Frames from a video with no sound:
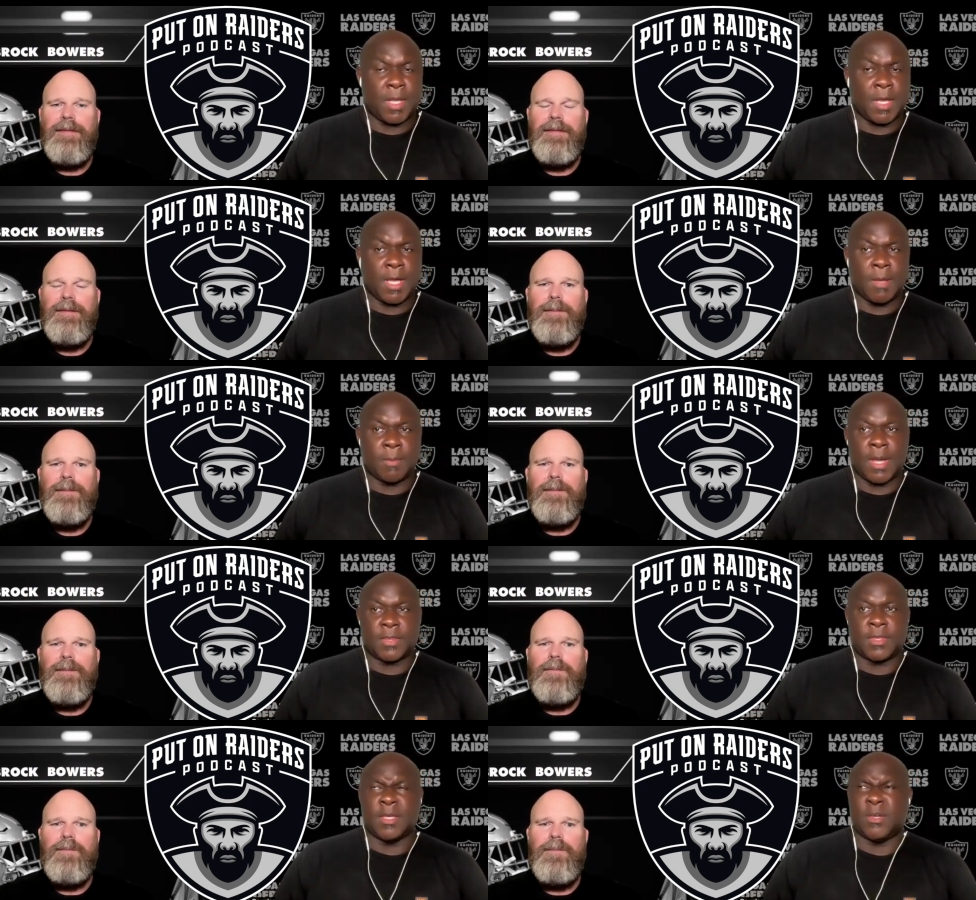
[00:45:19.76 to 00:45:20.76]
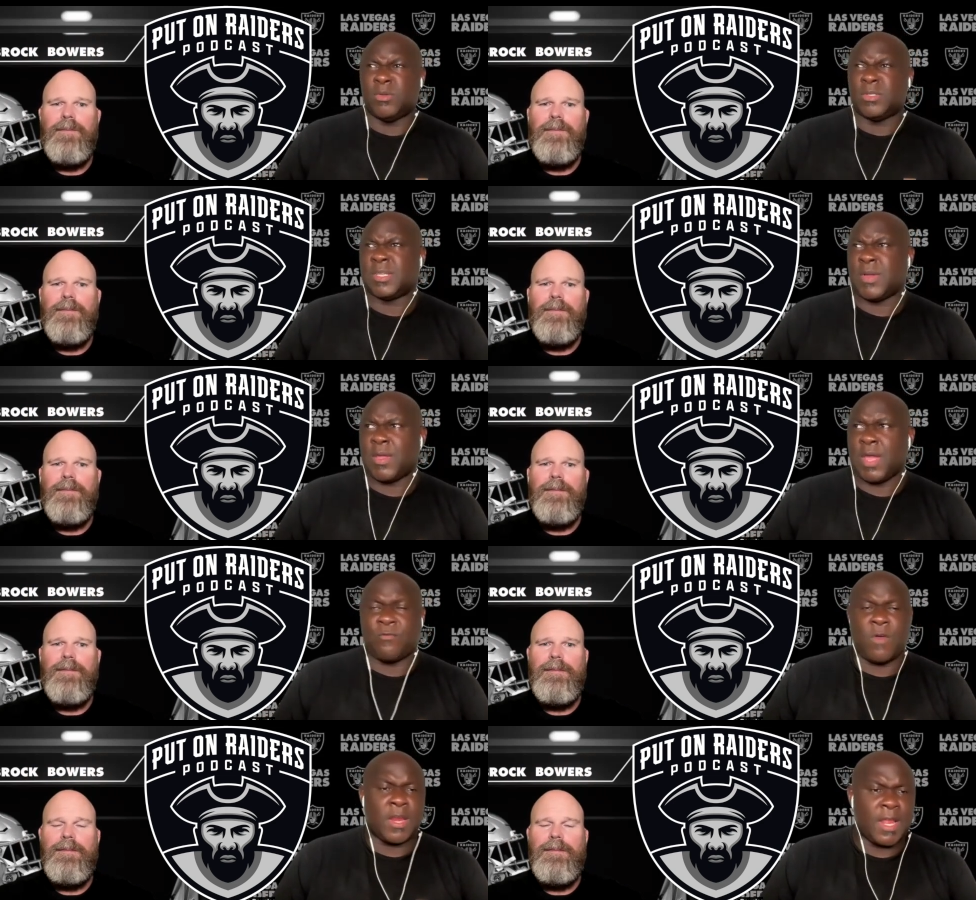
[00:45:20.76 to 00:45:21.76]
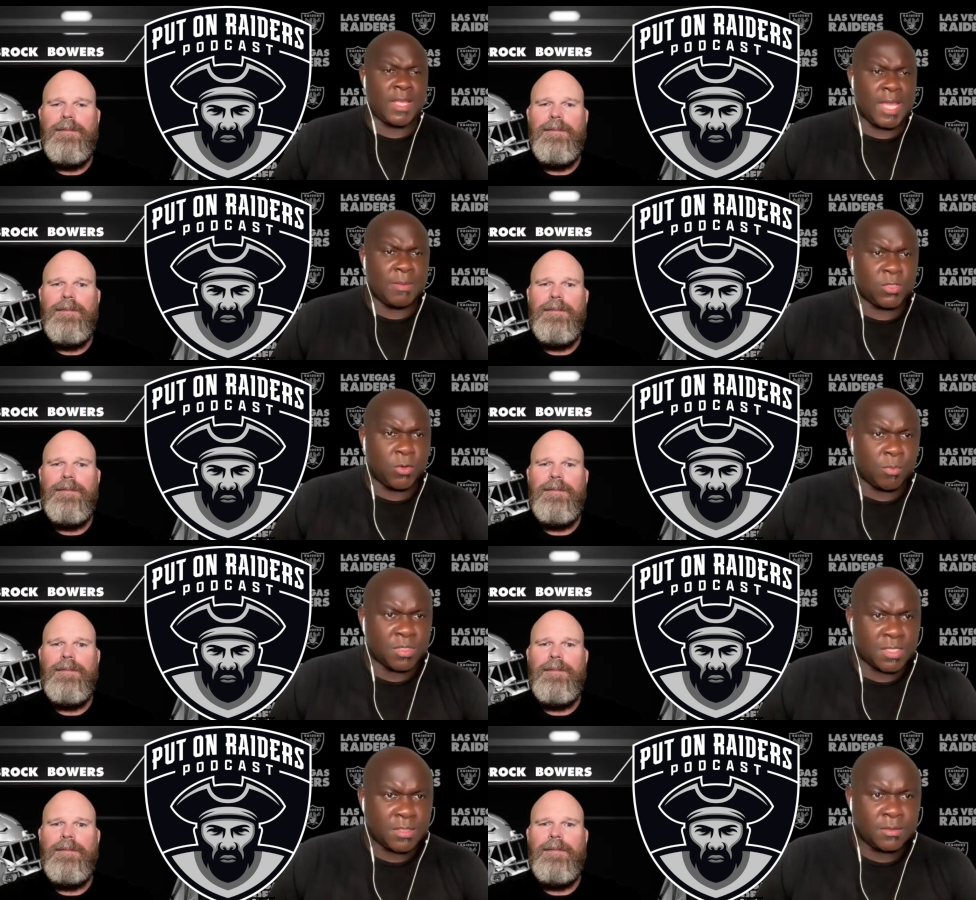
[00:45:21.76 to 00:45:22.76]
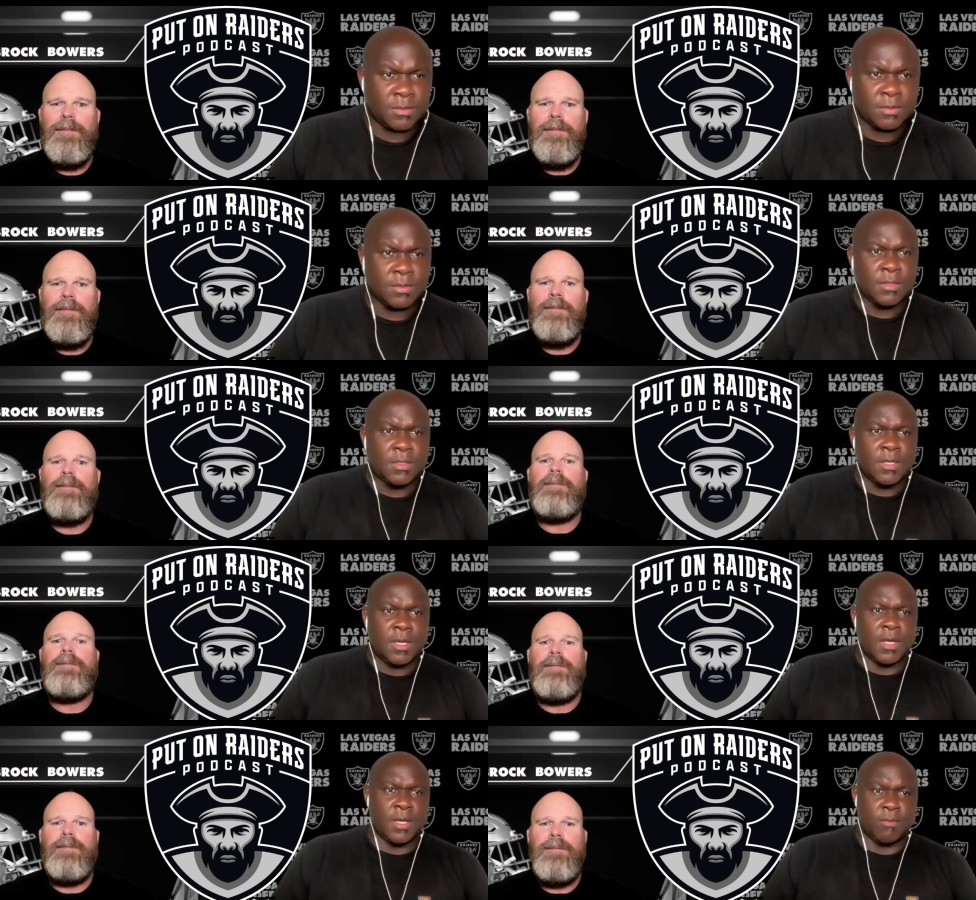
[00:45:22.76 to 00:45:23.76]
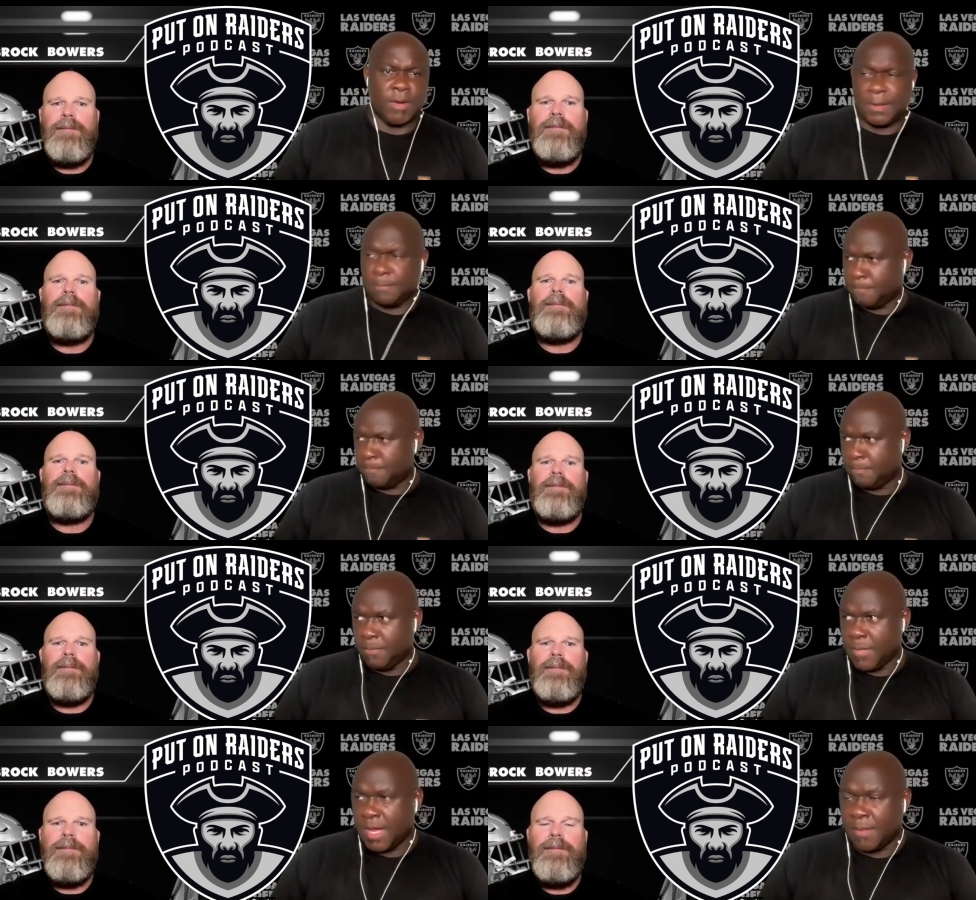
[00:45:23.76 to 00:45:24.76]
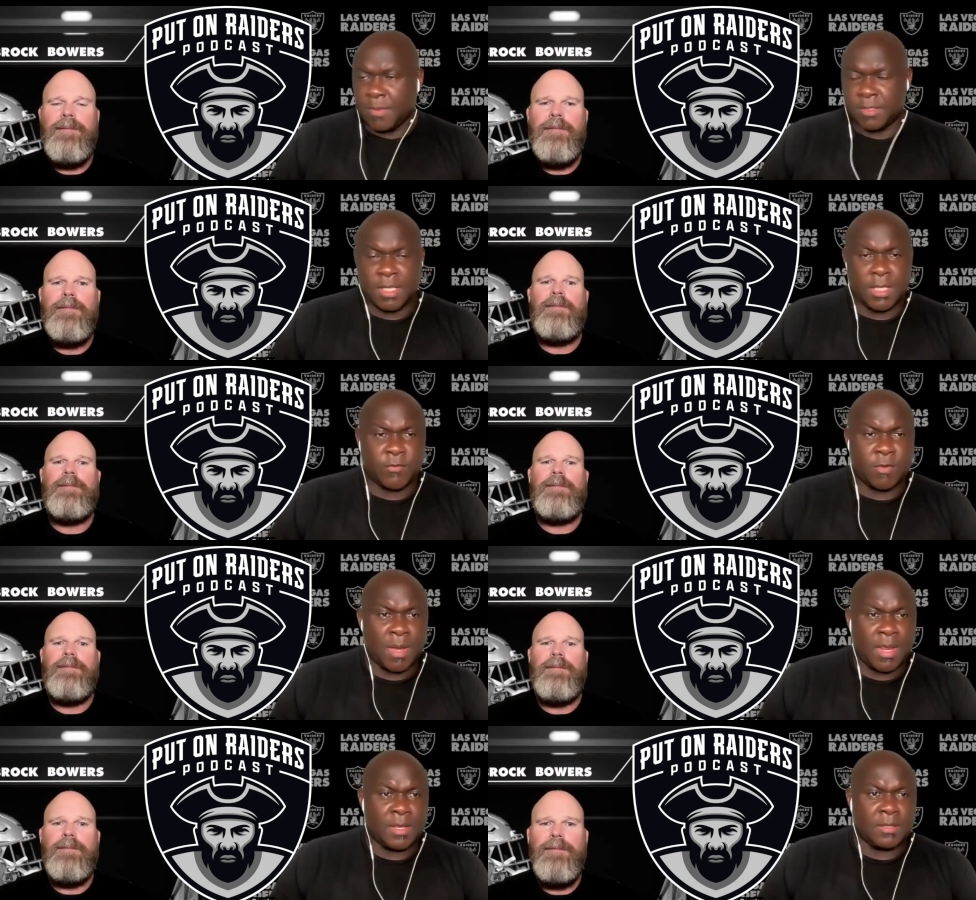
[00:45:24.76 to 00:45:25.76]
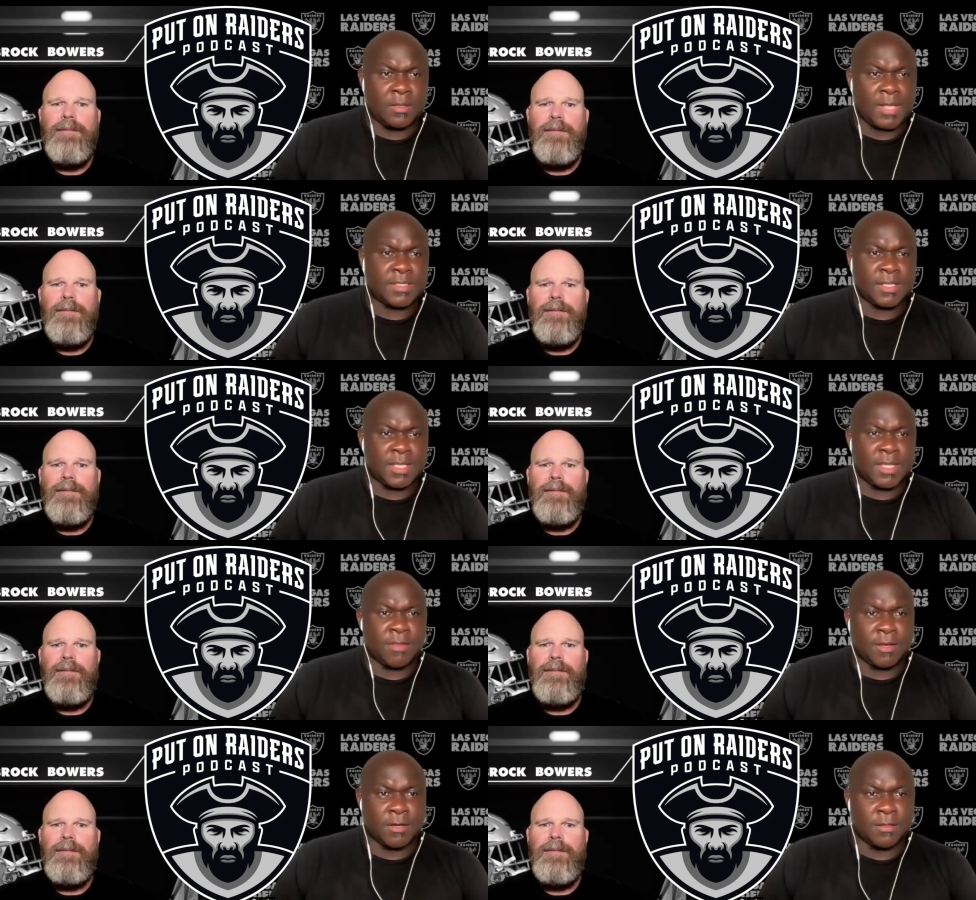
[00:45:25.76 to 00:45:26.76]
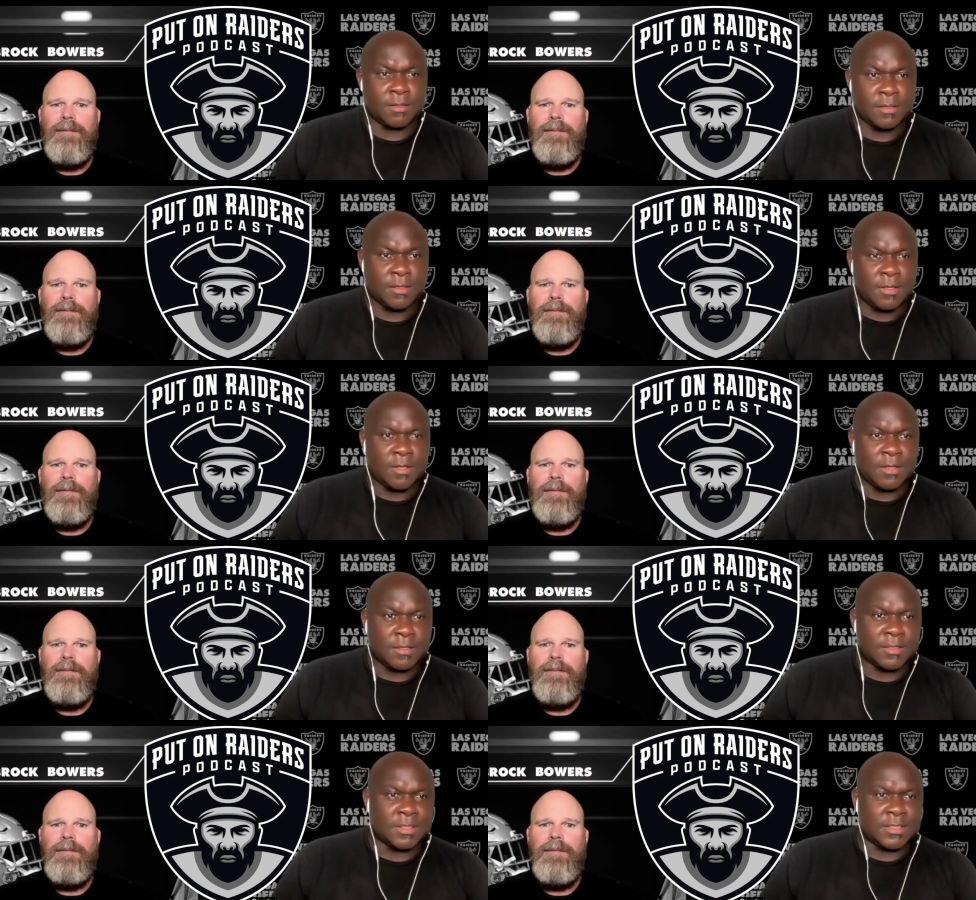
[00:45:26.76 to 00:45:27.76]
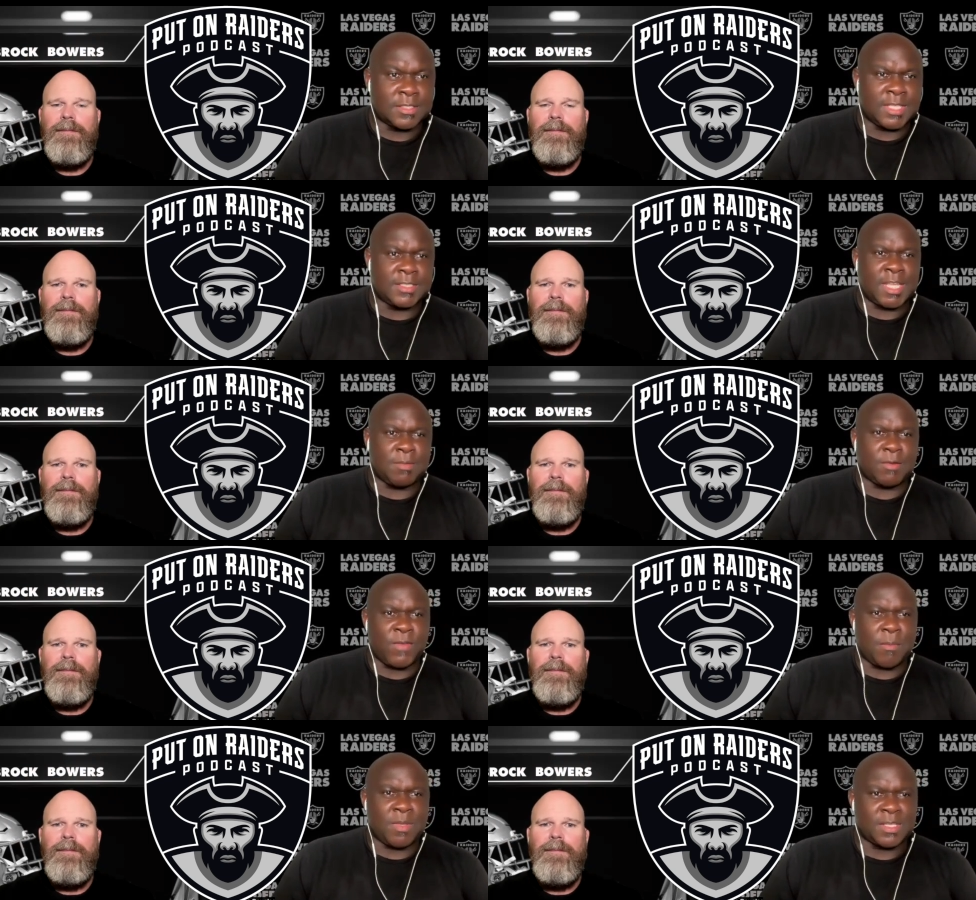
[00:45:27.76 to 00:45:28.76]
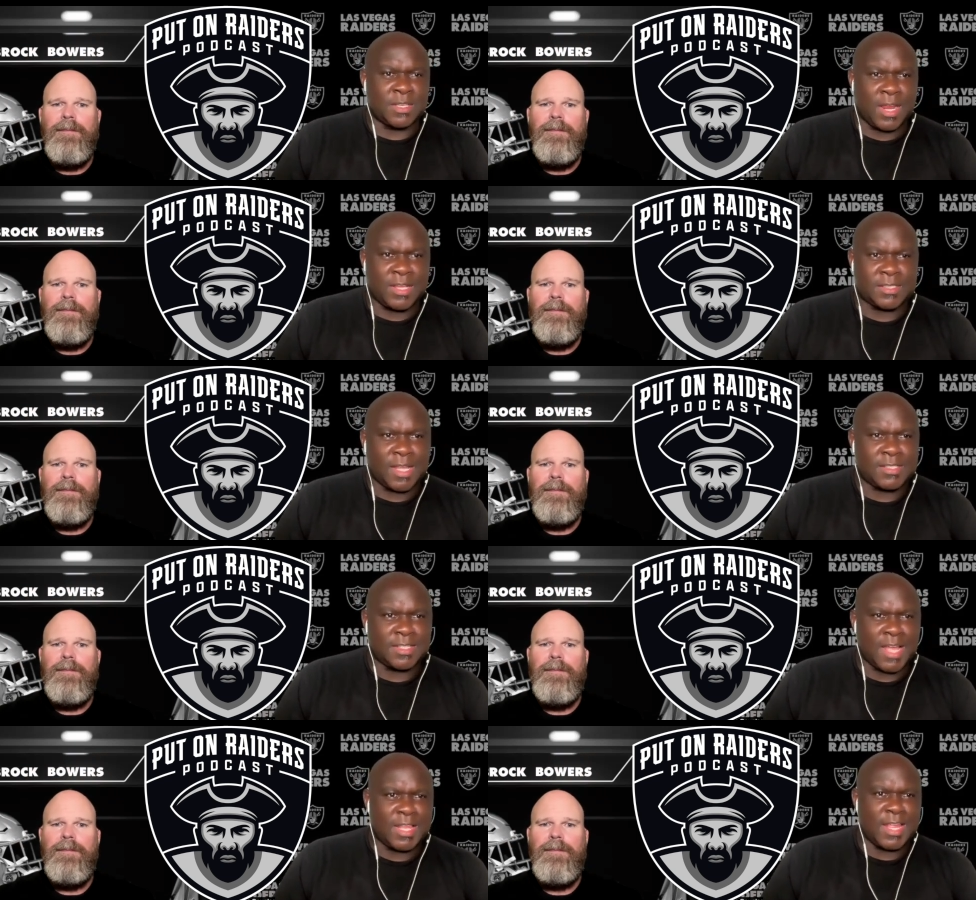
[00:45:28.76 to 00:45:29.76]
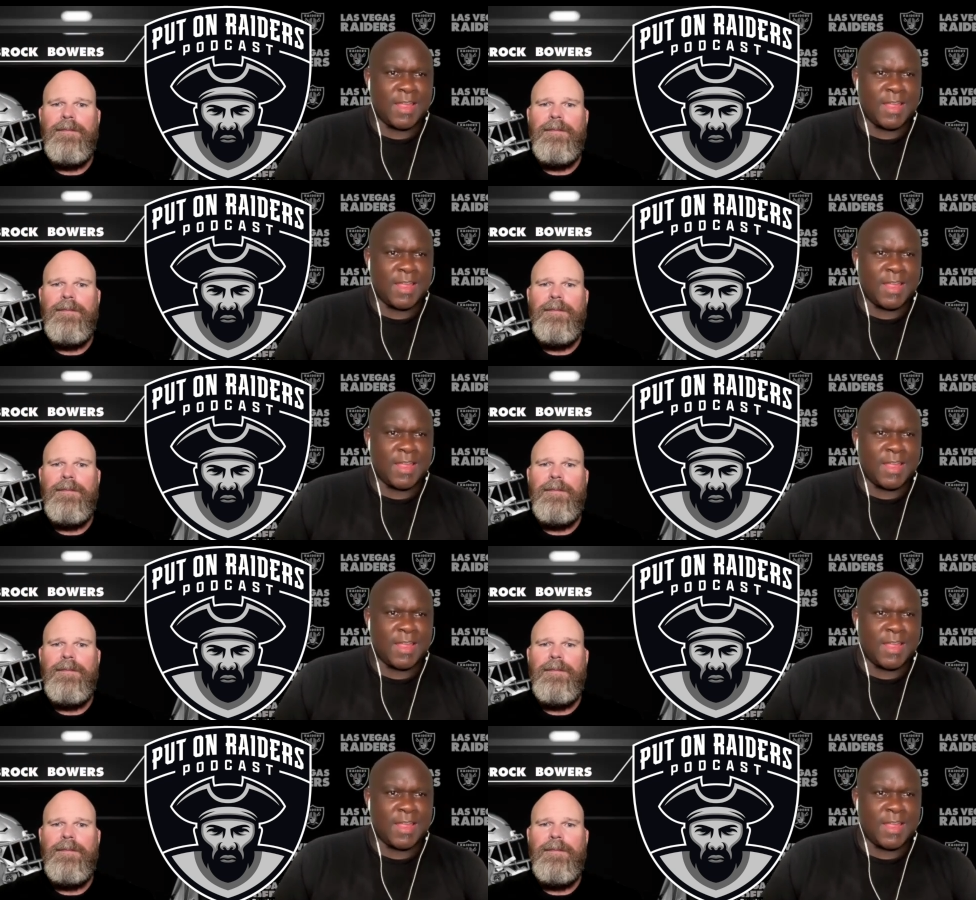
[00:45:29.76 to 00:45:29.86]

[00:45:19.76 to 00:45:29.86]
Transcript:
Speaker 1: Um, got the who is it? you got a Friday night game too in Brazil. Um, right. Um, they're telling everybody not to leave their to keep to keep their families in the United States and not